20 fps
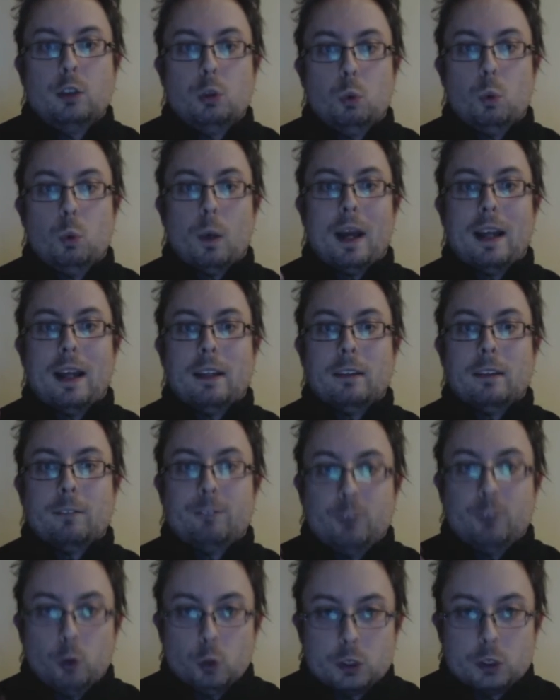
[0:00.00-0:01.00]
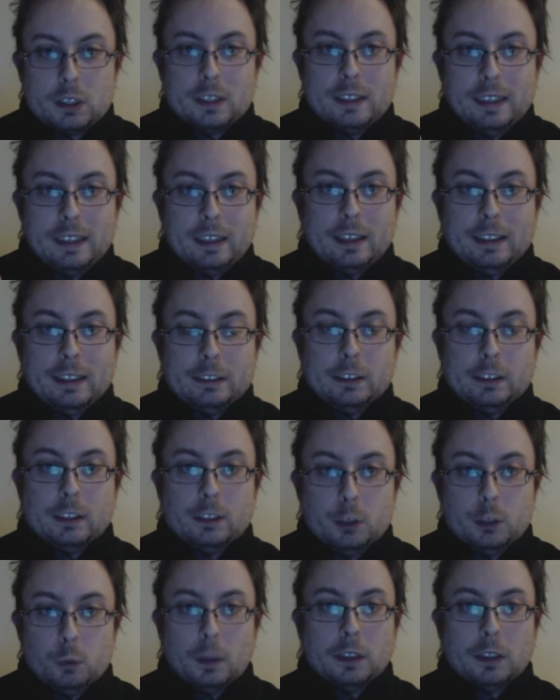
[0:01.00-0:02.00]
to force the
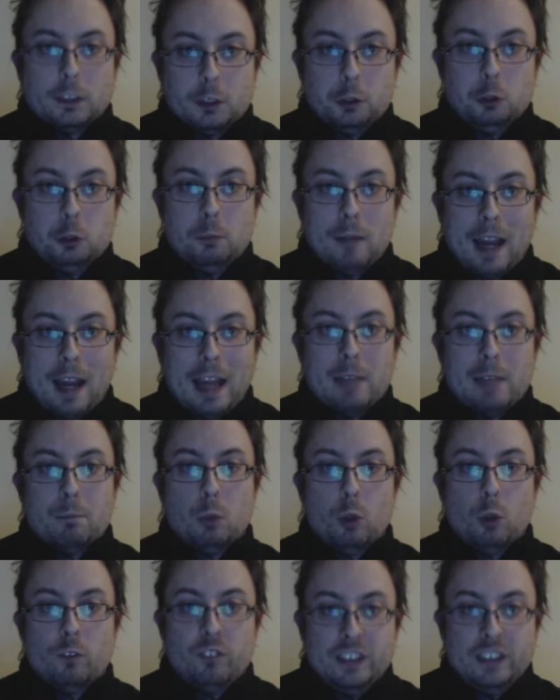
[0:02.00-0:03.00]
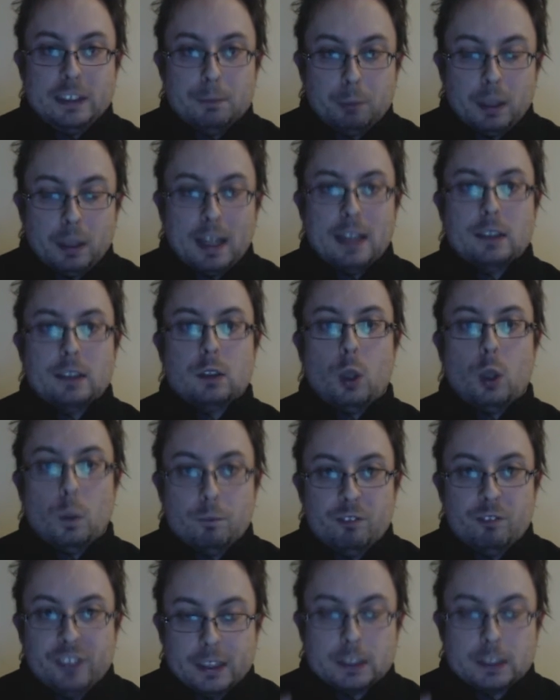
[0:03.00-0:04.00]
creature to assume a more visible and
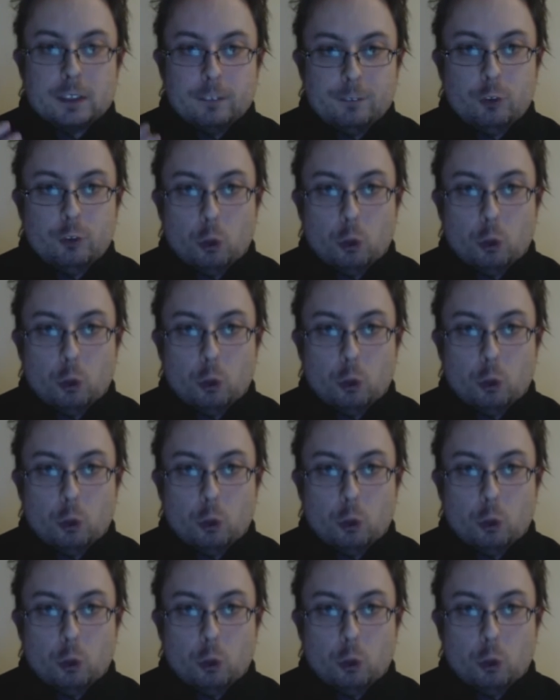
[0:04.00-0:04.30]
obvious